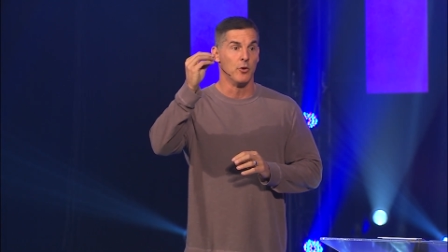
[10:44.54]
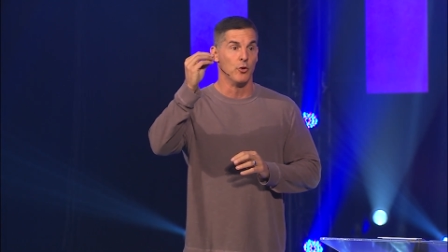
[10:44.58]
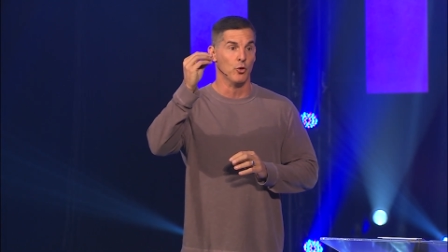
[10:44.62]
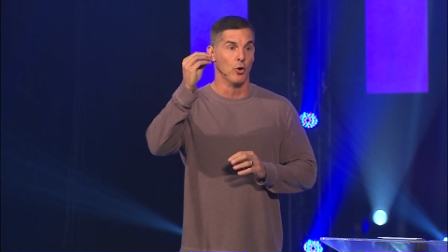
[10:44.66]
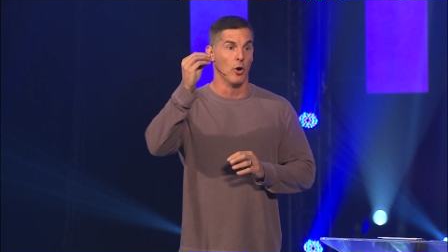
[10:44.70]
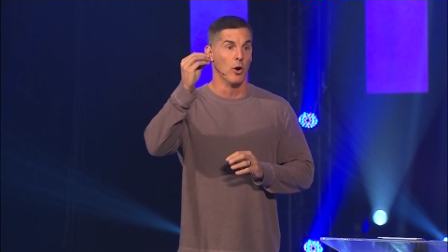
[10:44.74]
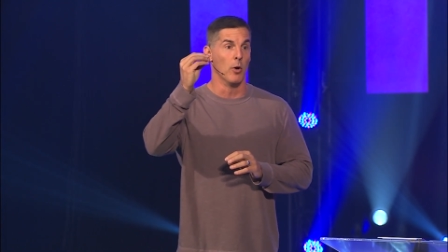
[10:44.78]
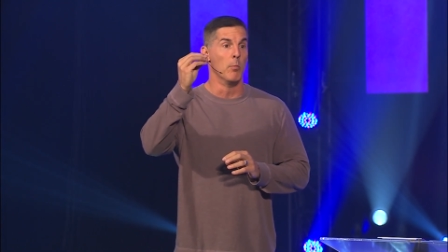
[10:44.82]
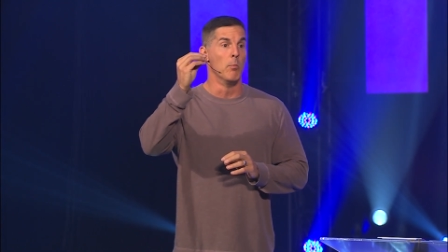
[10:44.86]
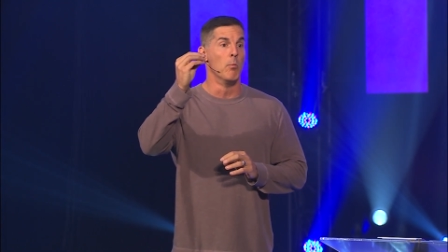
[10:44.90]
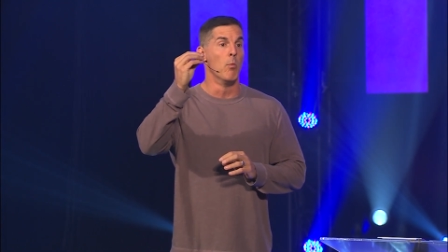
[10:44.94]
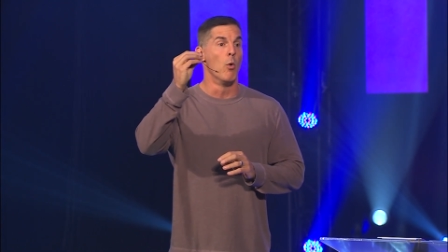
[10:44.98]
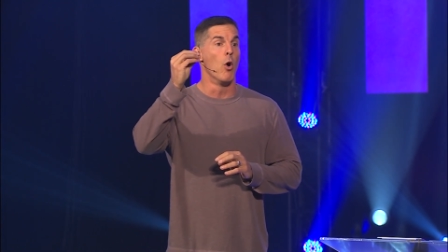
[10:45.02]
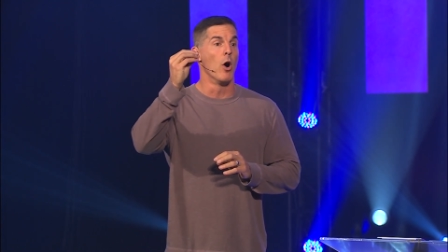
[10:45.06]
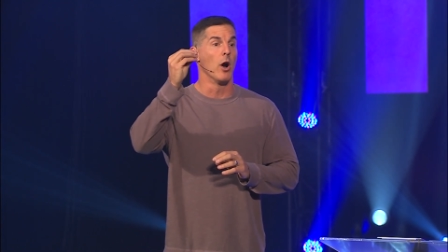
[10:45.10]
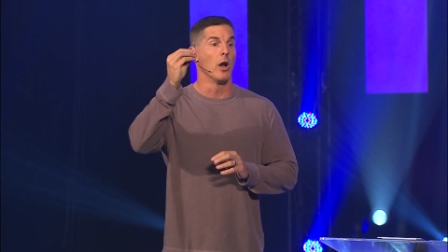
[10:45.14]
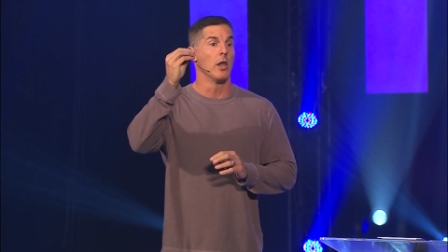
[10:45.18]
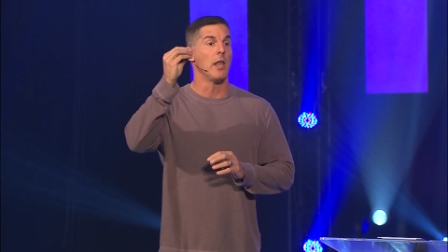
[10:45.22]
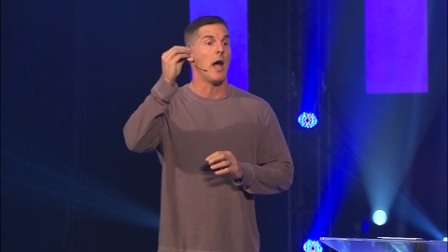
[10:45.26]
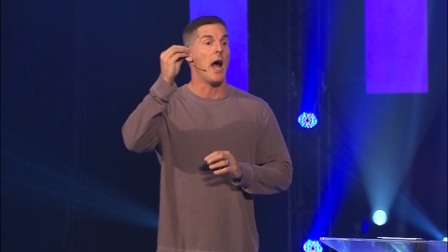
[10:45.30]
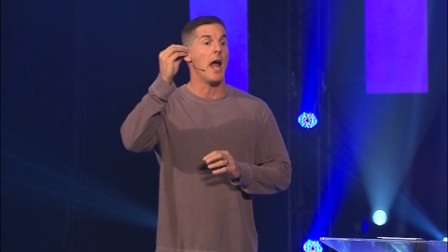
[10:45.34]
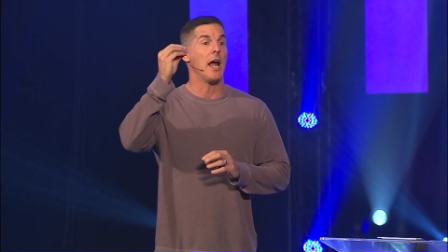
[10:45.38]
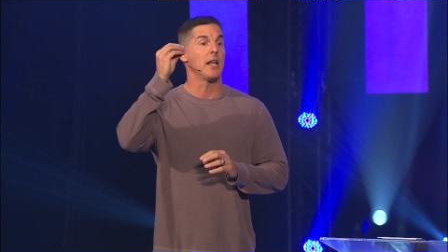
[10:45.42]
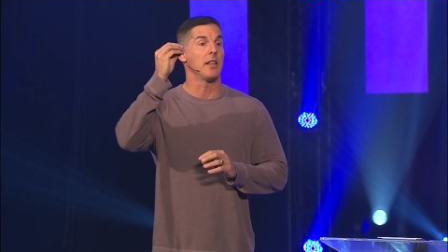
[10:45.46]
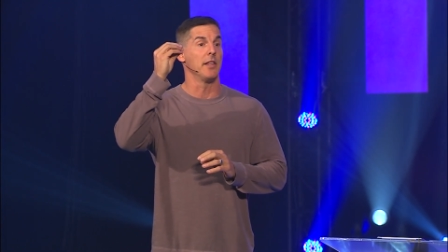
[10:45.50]
You're more
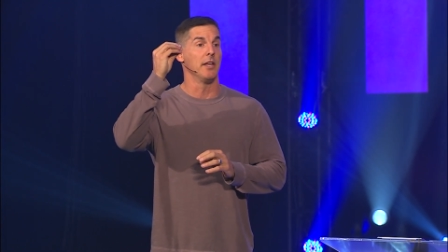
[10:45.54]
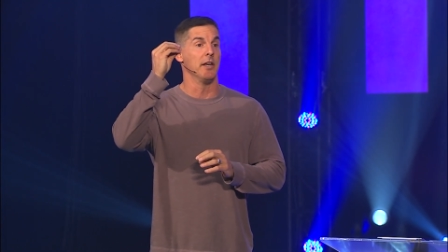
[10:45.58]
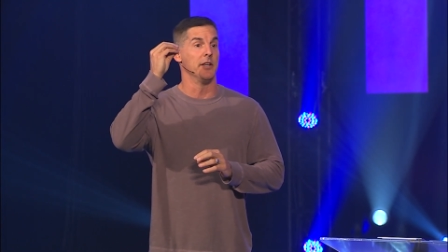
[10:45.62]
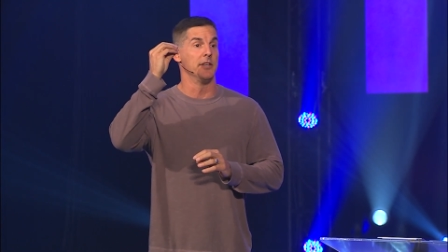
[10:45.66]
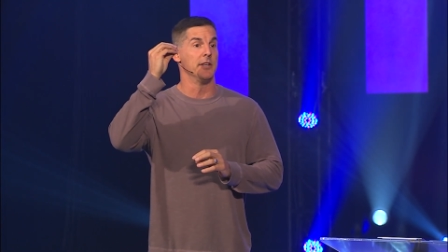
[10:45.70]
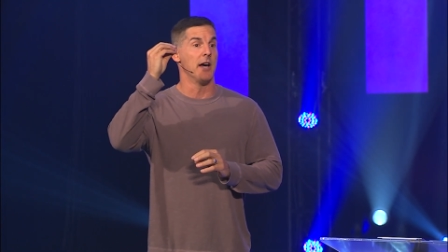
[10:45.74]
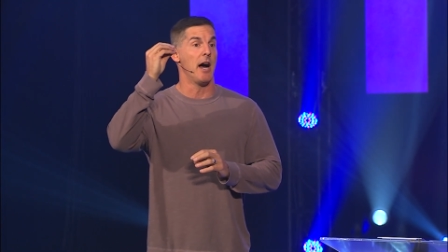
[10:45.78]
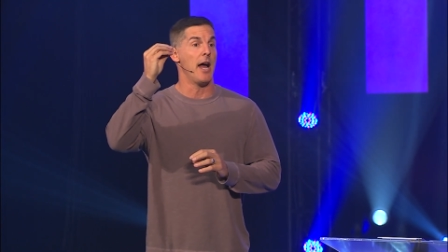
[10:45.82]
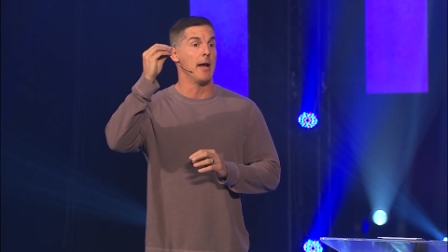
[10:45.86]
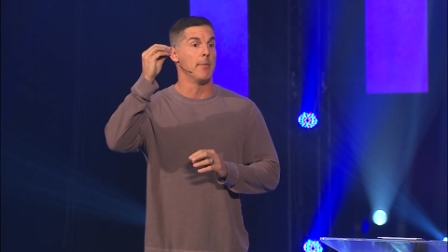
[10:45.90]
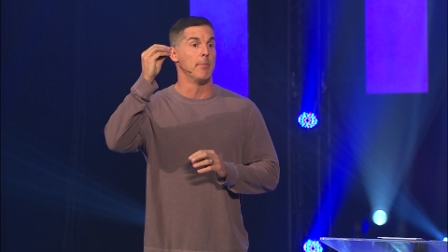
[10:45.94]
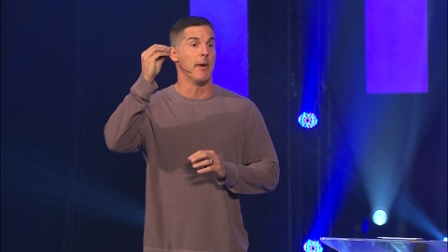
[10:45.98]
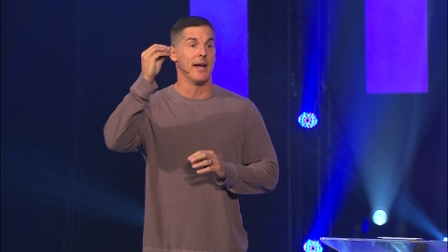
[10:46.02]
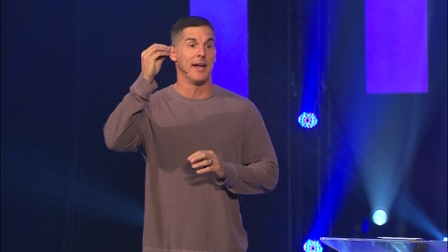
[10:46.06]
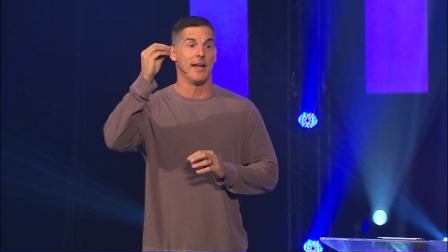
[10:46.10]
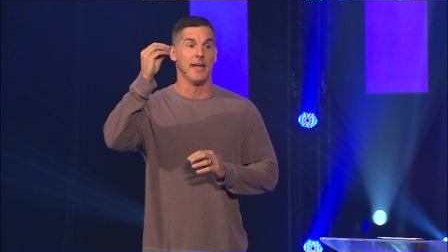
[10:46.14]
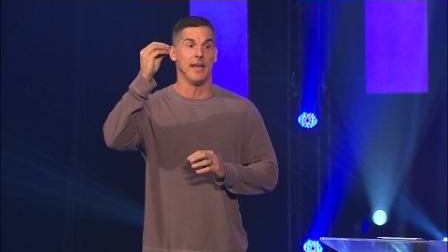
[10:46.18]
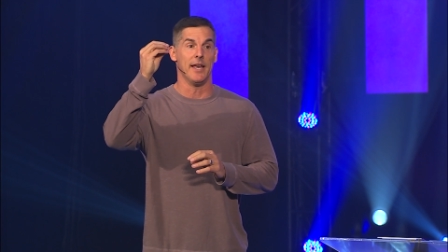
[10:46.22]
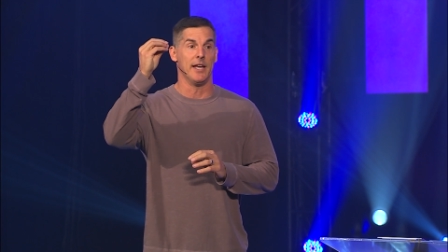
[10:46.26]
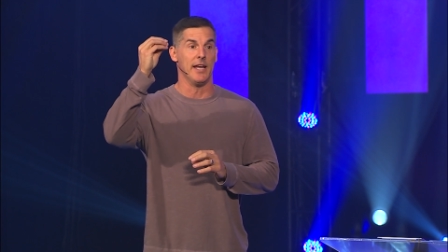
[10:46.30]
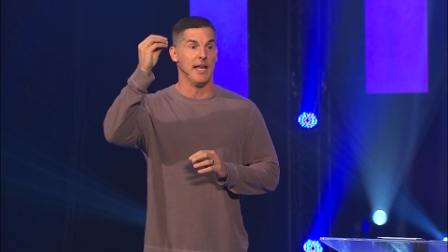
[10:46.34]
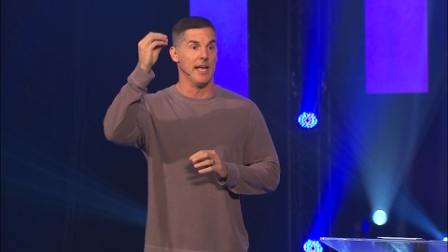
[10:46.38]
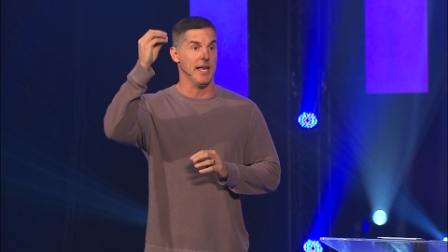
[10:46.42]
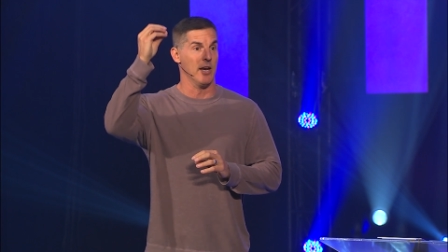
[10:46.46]
likely to die by getting